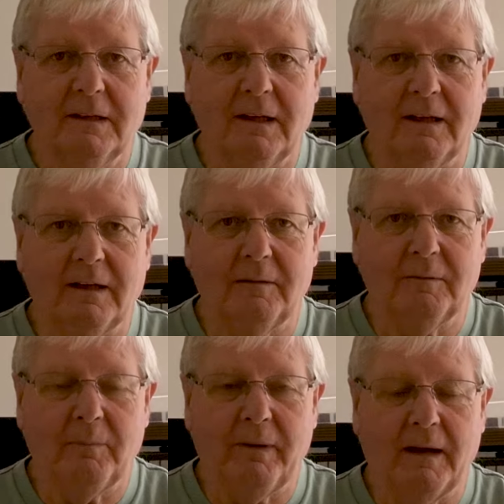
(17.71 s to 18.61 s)

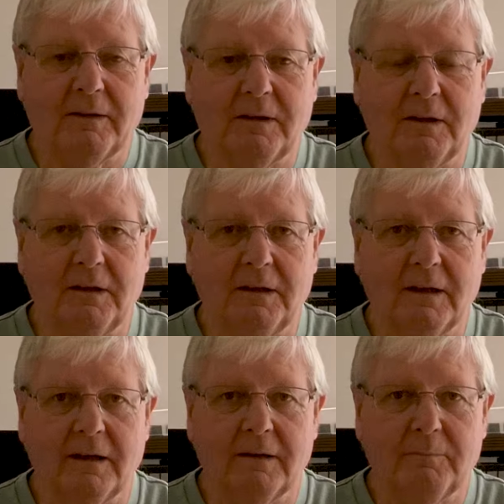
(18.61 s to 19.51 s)
about
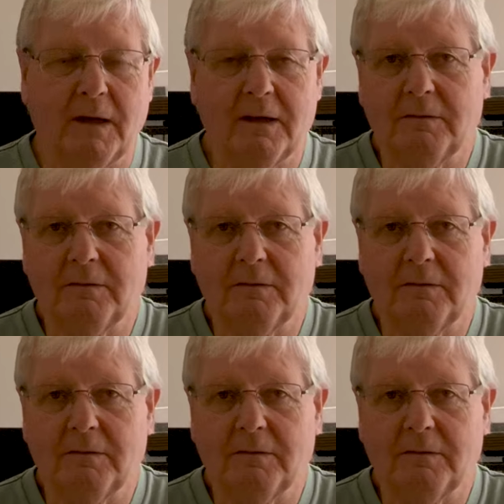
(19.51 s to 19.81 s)
my